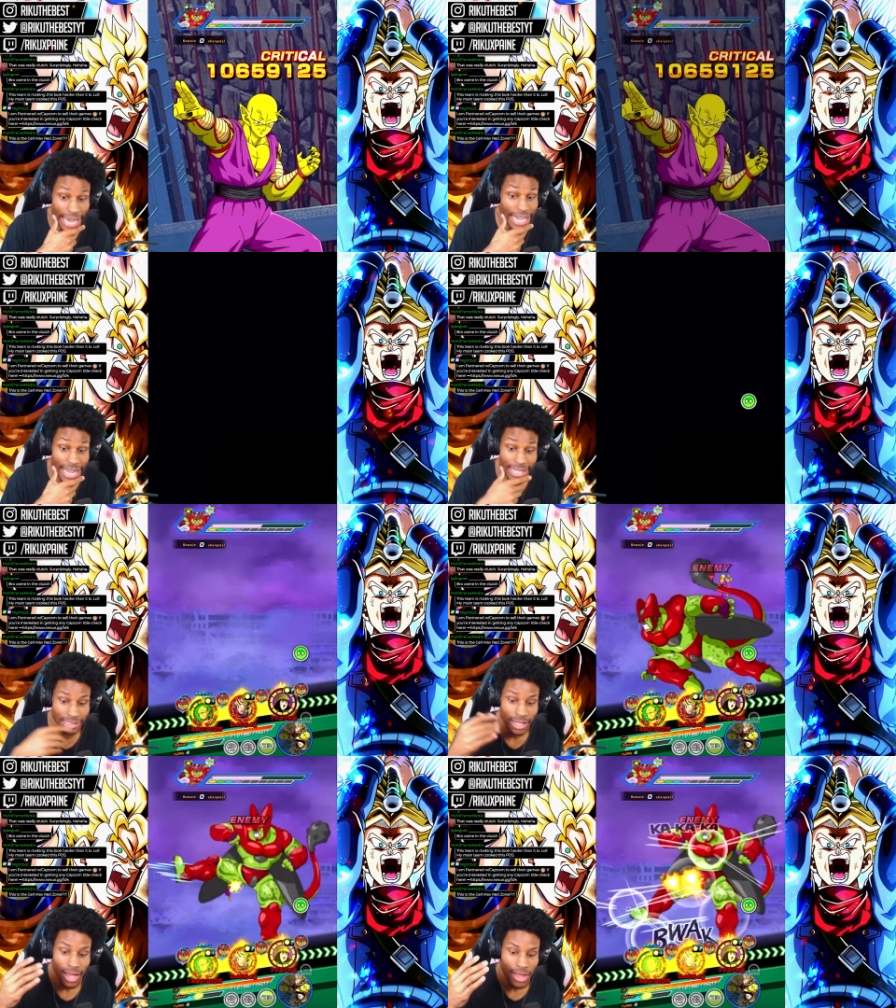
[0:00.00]
It
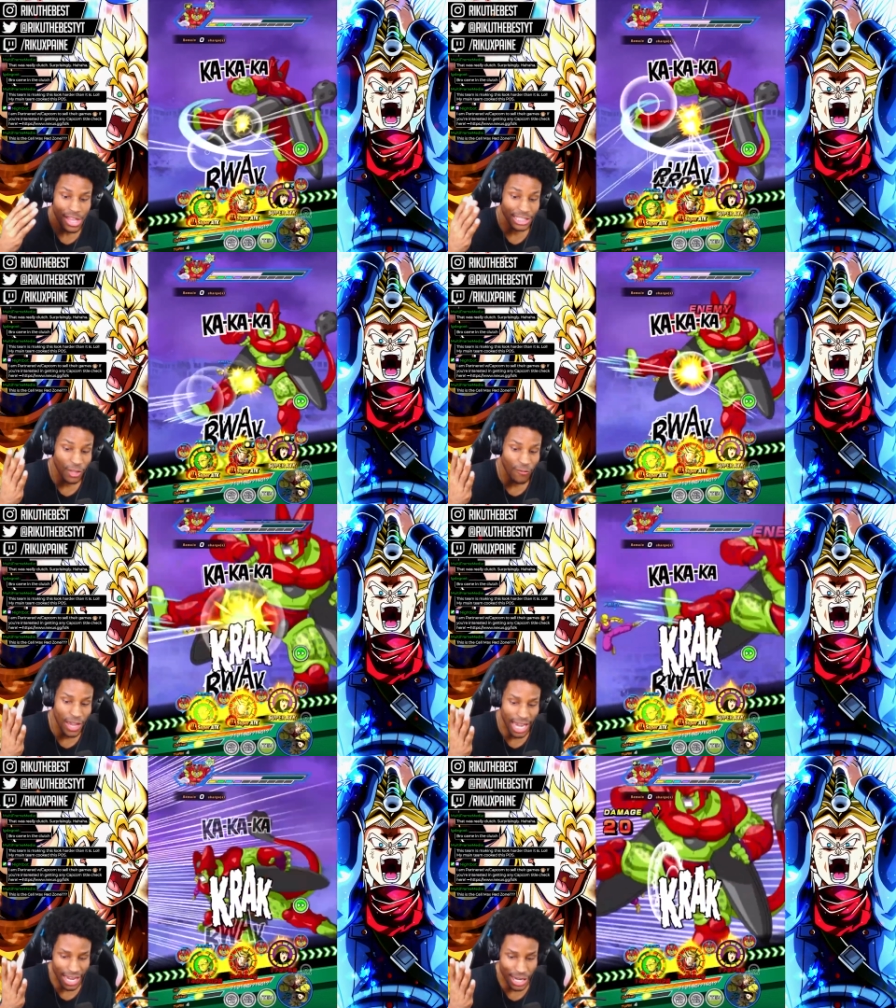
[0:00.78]
this
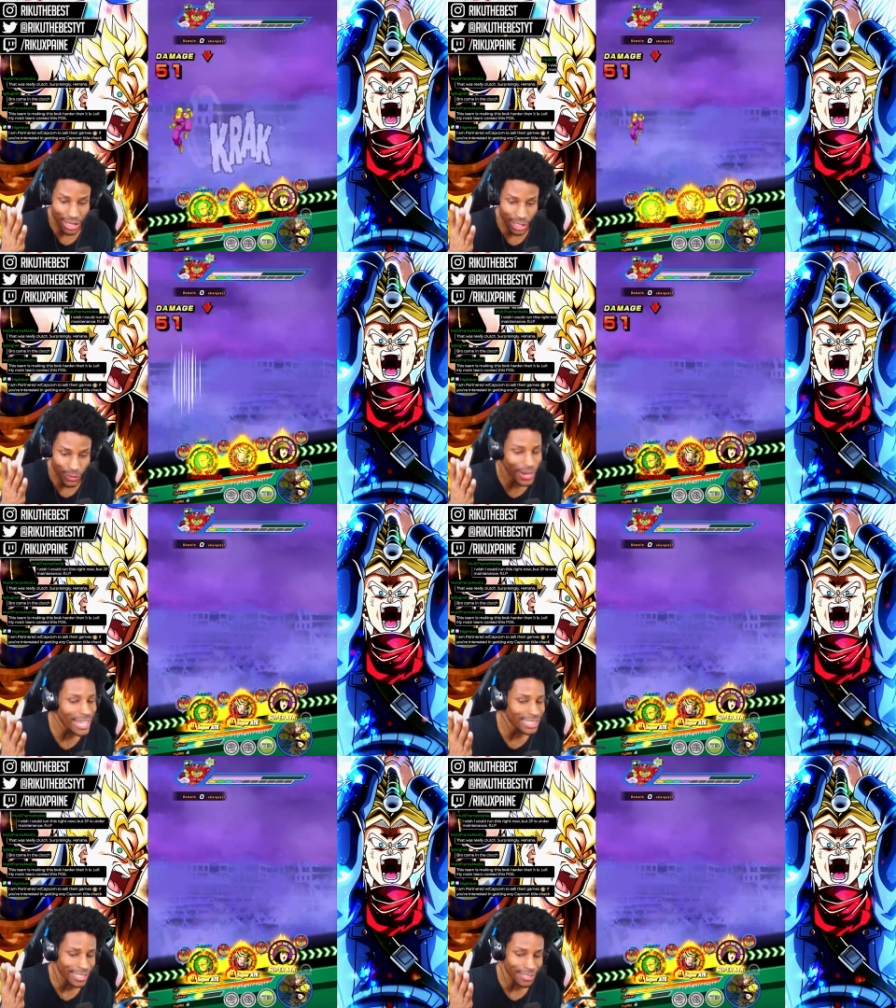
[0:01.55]
event ain't nothing
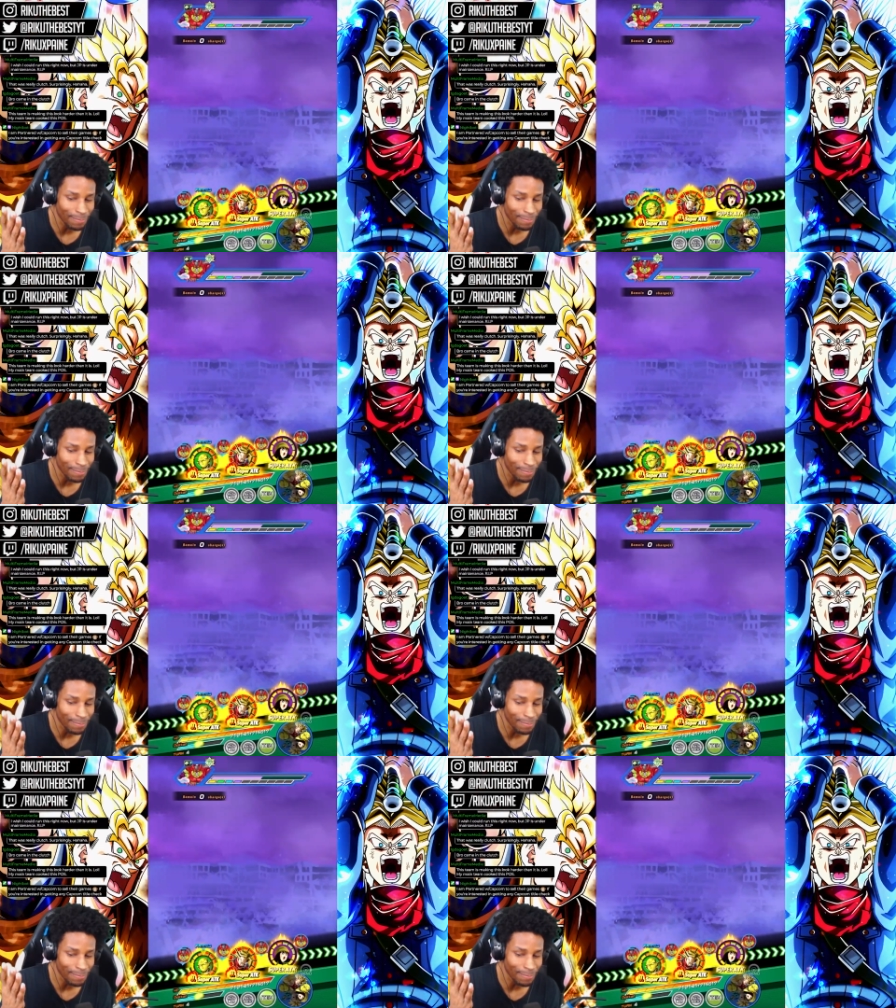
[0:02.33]
crazy.